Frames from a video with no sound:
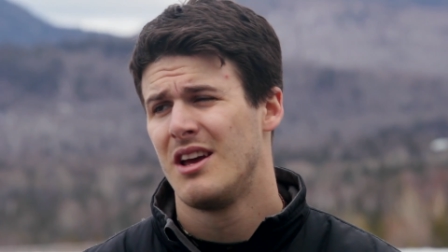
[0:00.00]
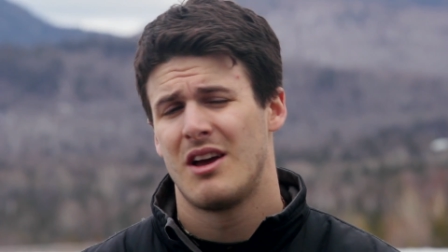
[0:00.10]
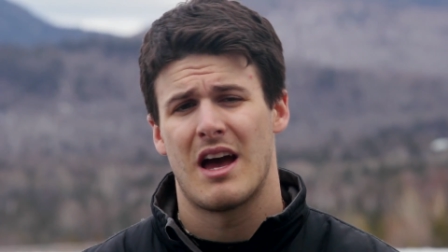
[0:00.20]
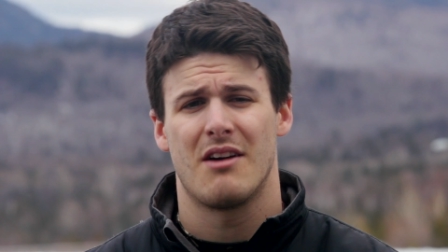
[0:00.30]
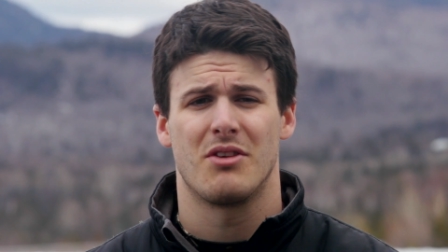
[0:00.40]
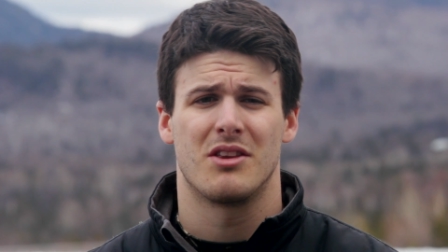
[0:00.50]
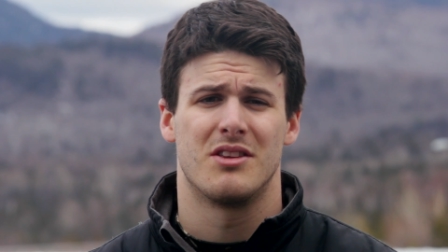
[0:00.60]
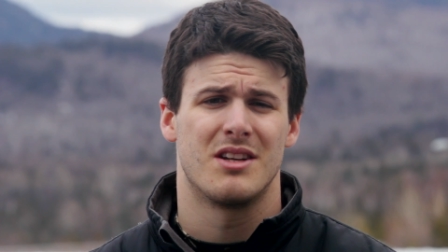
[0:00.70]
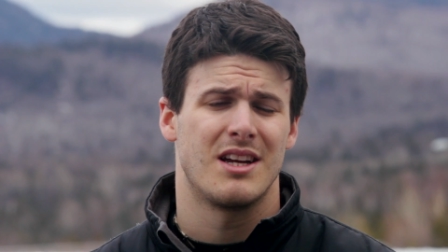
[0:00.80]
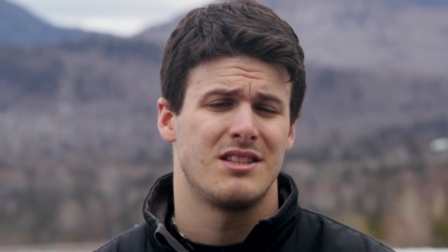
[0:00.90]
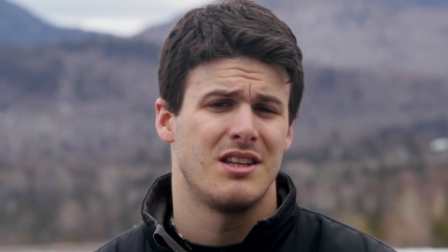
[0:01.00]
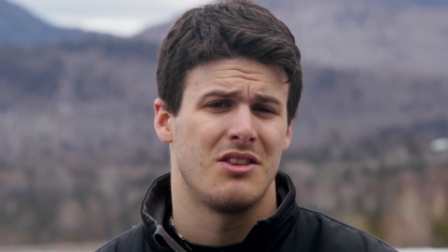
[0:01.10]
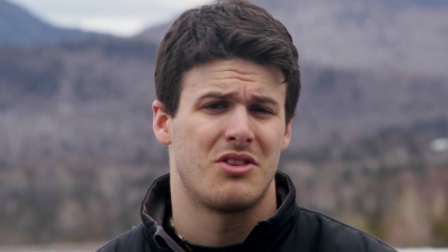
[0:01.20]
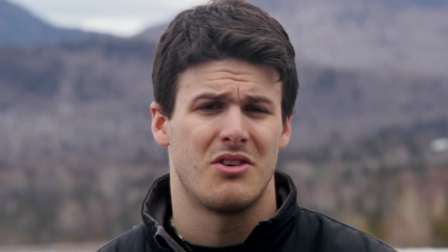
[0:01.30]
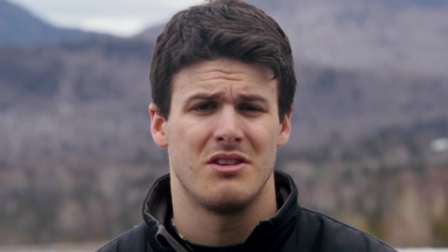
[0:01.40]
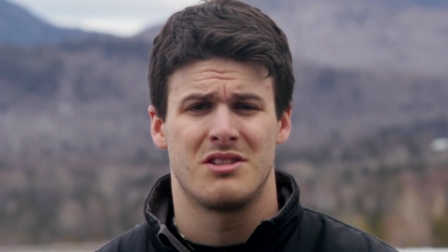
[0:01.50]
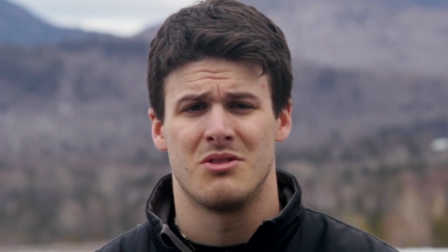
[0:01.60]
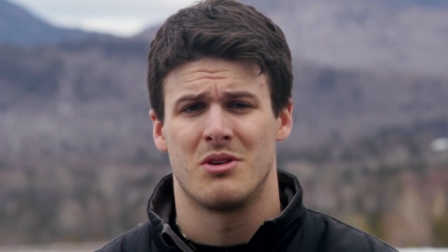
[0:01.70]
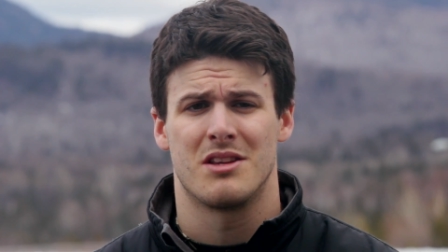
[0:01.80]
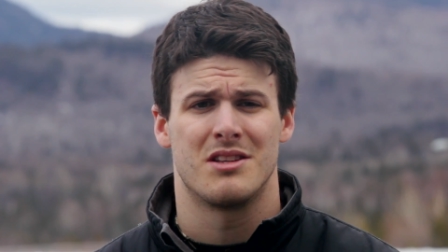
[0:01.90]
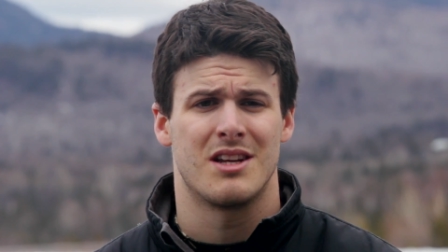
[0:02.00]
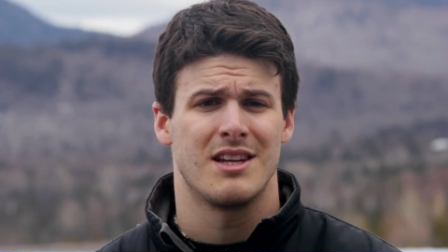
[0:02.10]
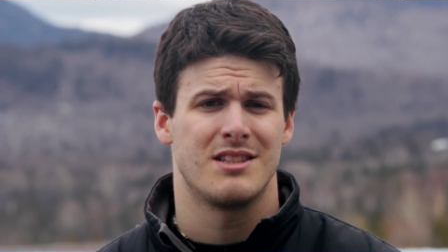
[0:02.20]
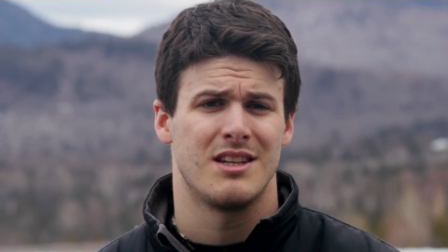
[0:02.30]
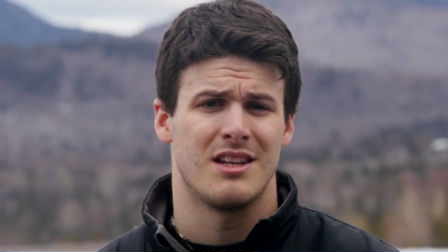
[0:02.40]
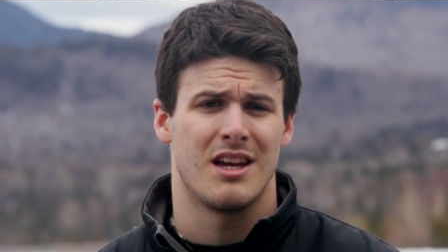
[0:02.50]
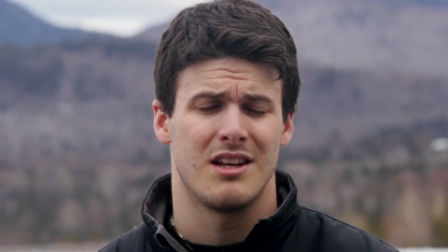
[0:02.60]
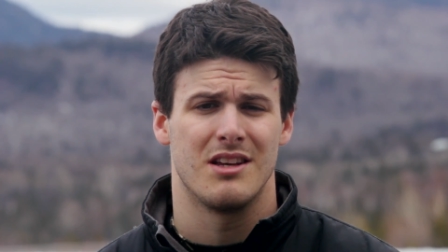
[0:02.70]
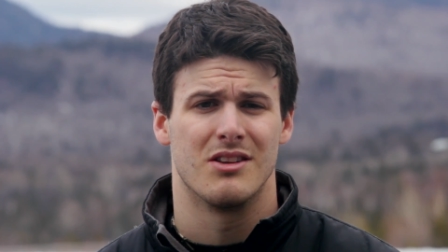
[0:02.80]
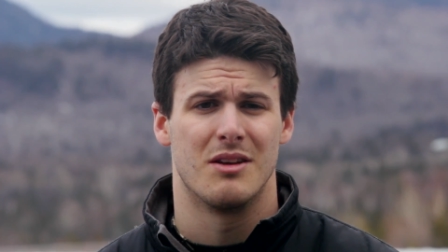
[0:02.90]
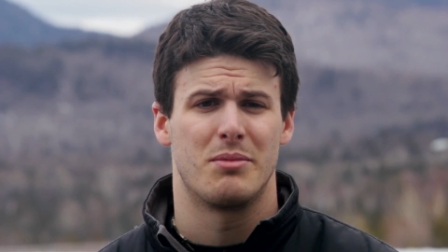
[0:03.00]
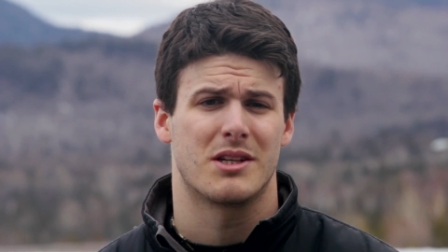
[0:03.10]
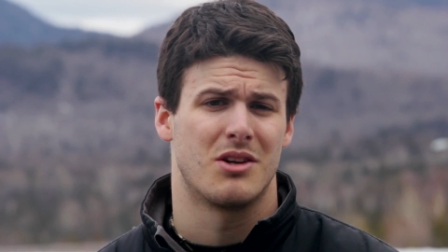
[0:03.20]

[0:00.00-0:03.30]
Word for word: having the 1932 and the 1980 Olympics